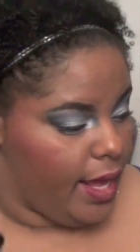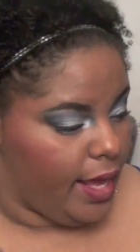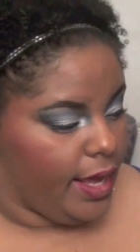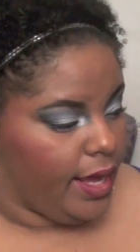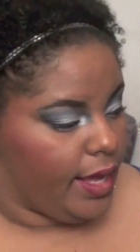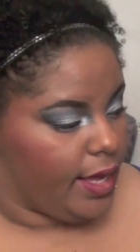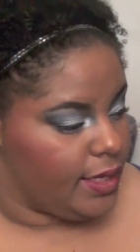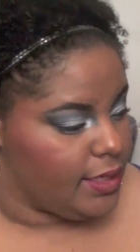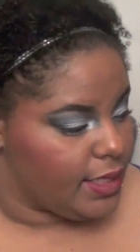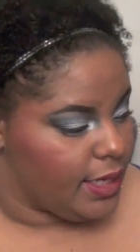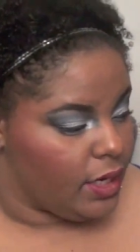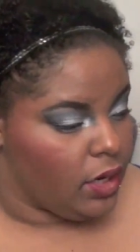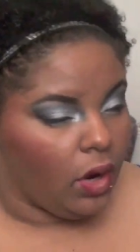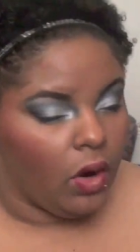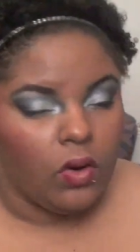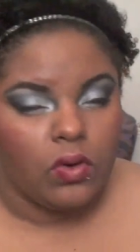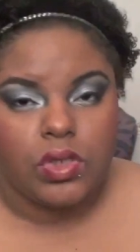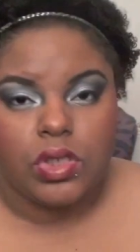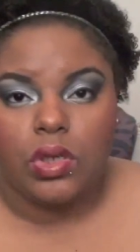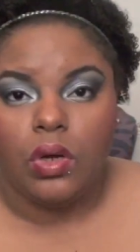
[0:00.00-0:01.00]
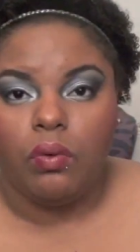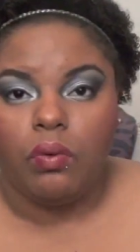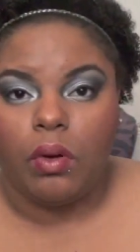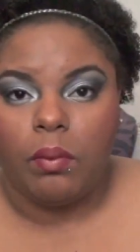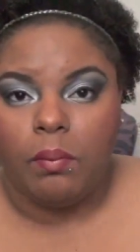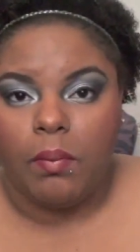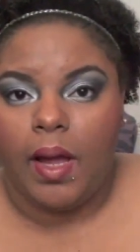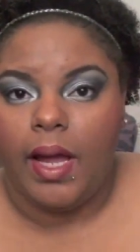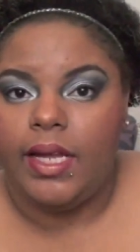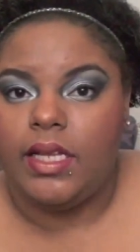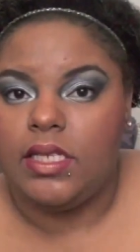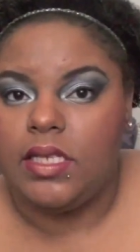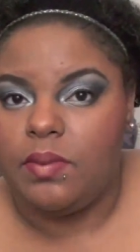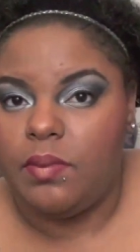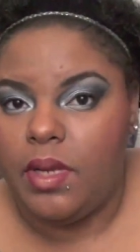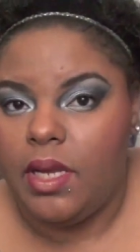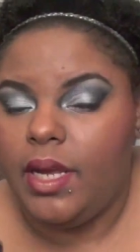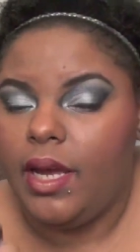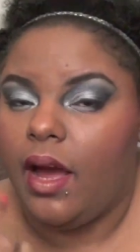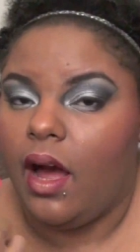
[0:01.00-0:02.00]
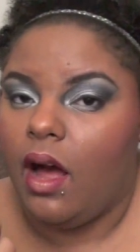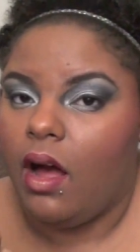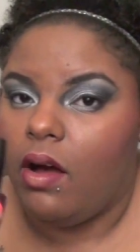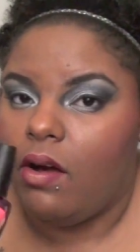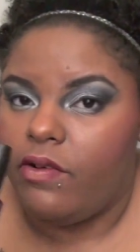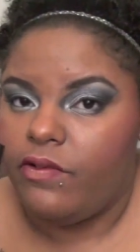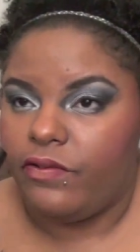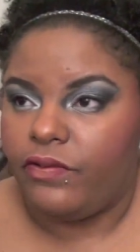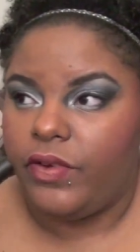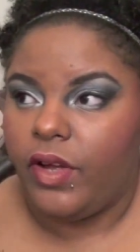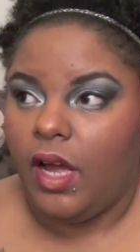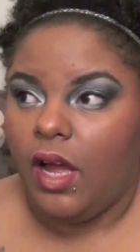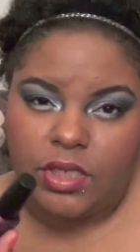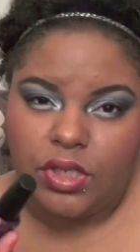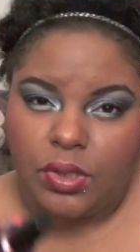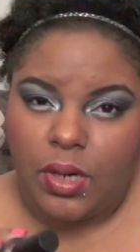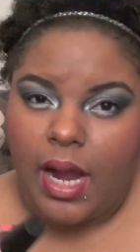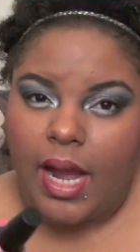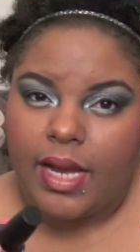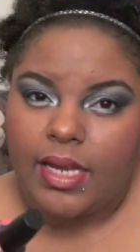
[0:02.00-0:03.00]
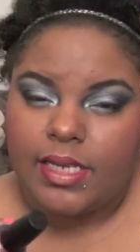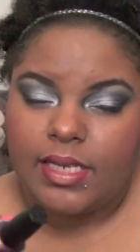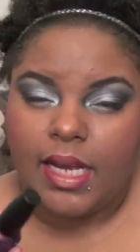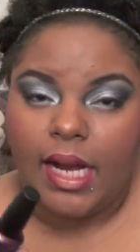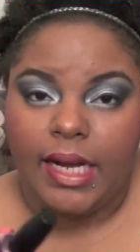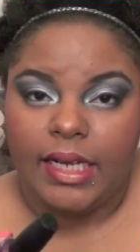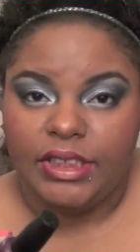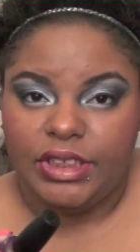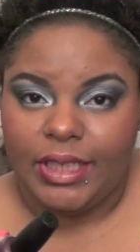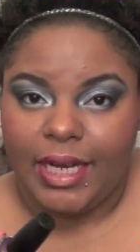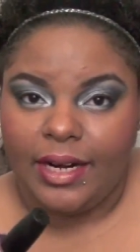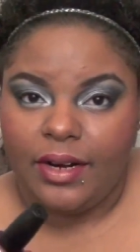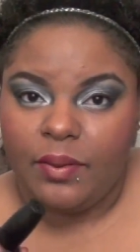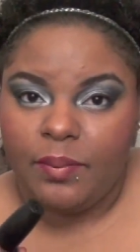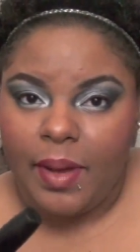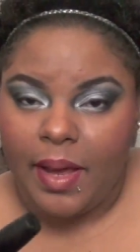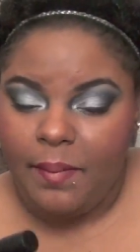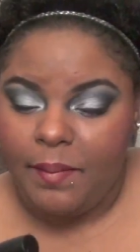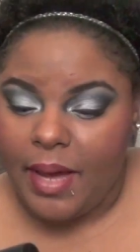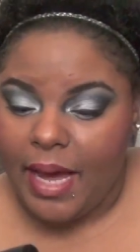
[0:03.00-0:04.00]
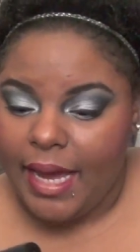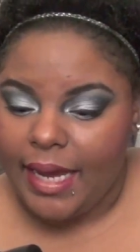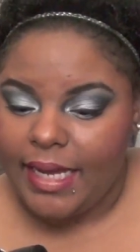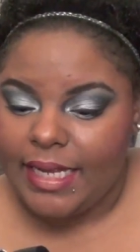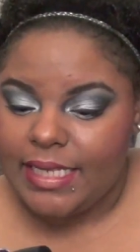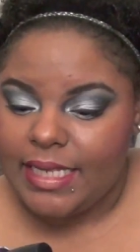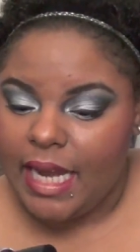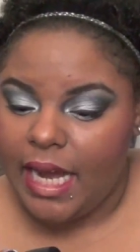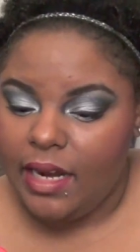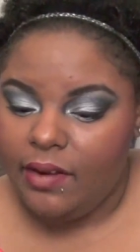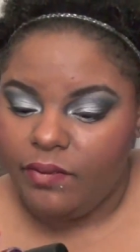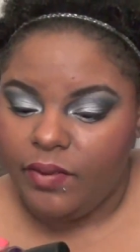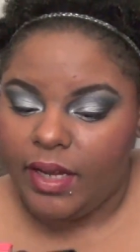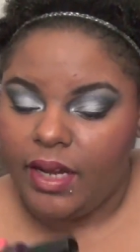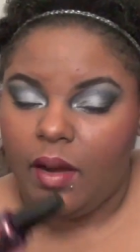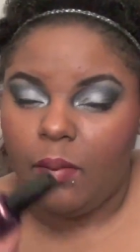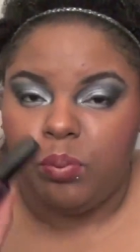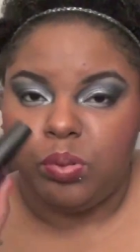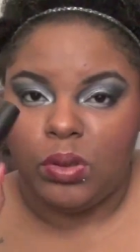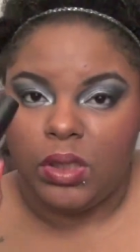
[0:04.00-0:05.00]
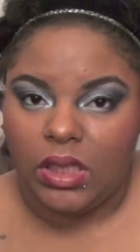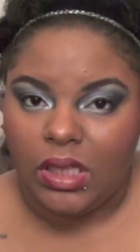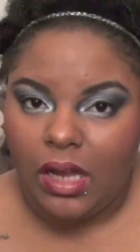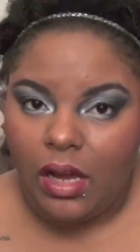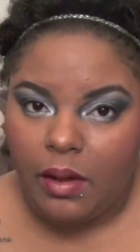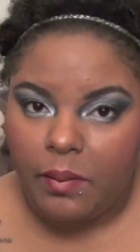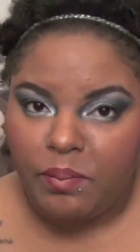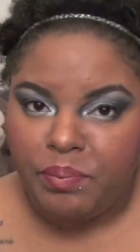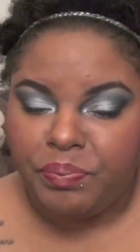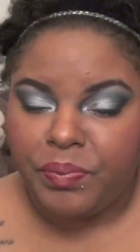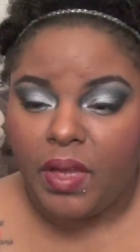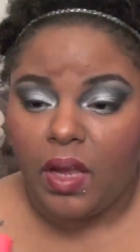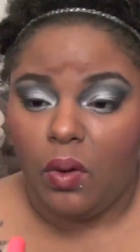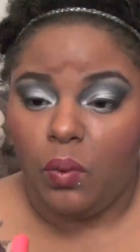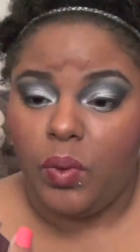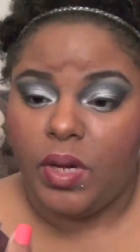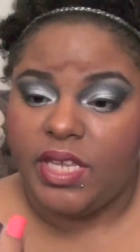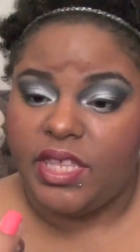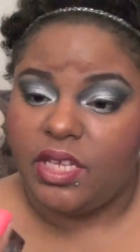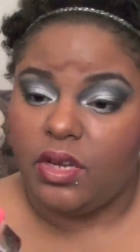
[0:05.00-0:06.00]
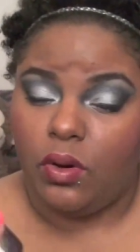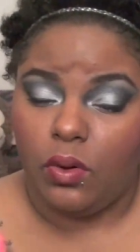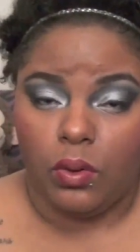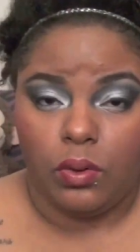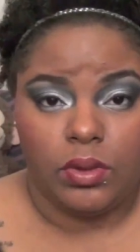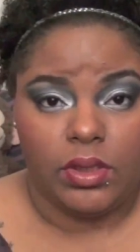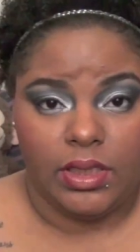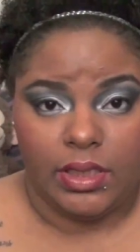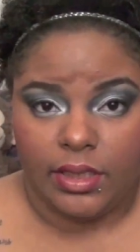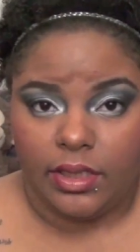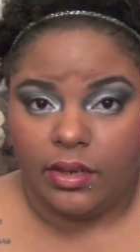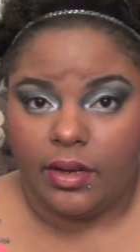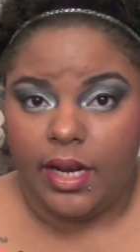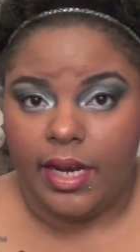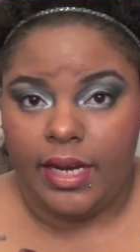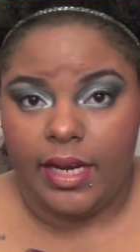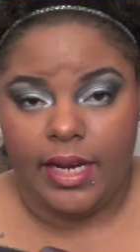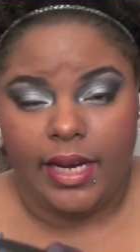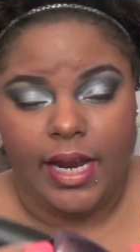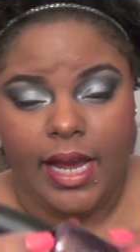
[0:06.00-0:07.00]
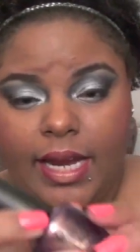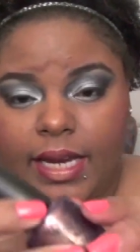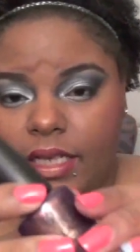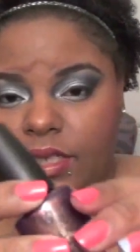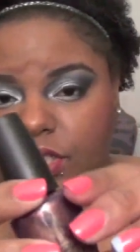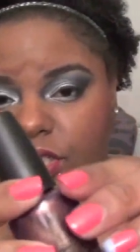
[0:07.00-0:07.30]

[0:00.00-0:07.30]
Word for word: and it also reminds me of Trax eyeshadow by MAC. It's kind of like a plum with gold glitter in it and